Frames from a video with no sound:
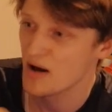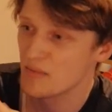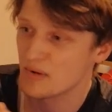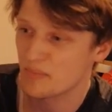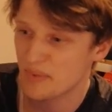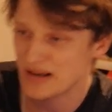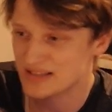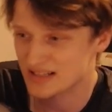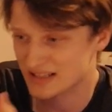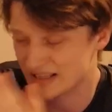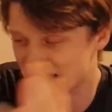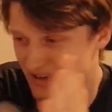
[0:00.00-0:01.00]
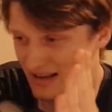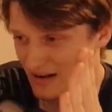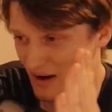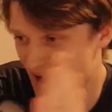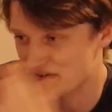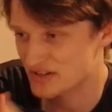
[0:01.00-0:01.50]
But basically,
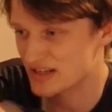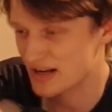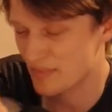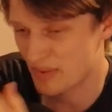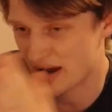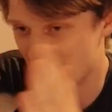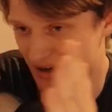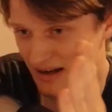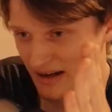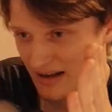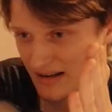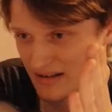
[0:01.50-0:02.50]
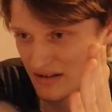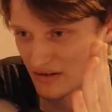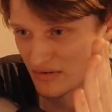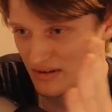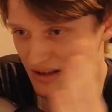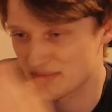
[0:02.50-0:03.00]
after sending it back
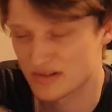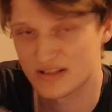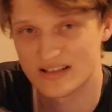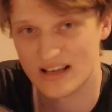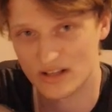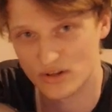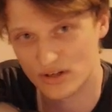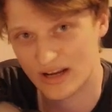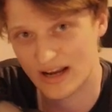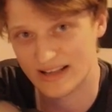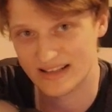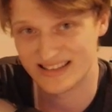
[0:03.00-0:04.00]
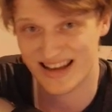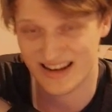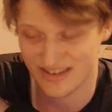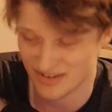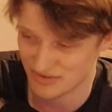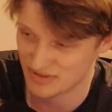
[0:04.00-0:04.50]
to them to take a look at it and
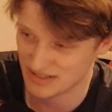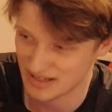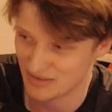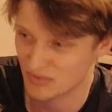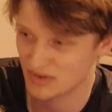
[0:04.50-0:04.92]
diagnose it,